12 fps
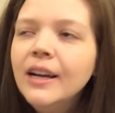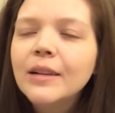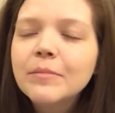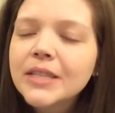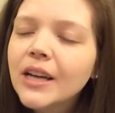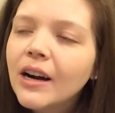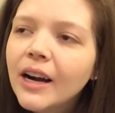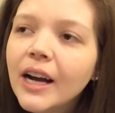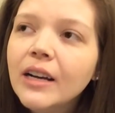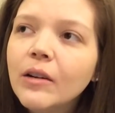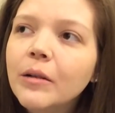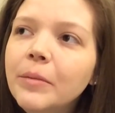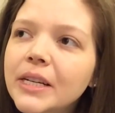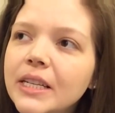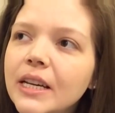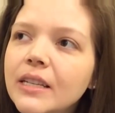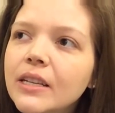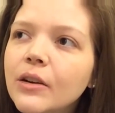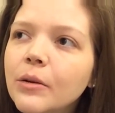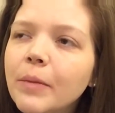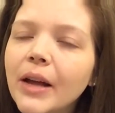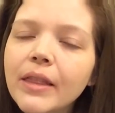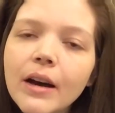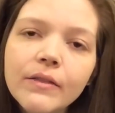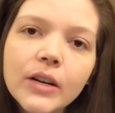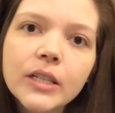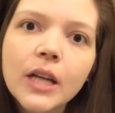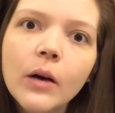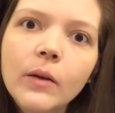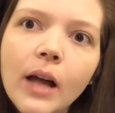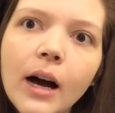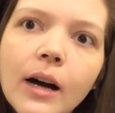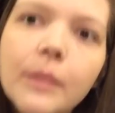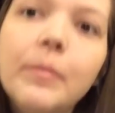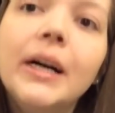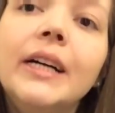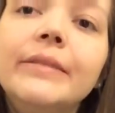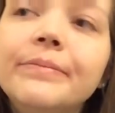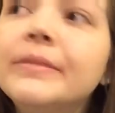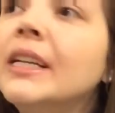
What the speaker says: I'm sorry, I know I've been teasing you about that for so long, but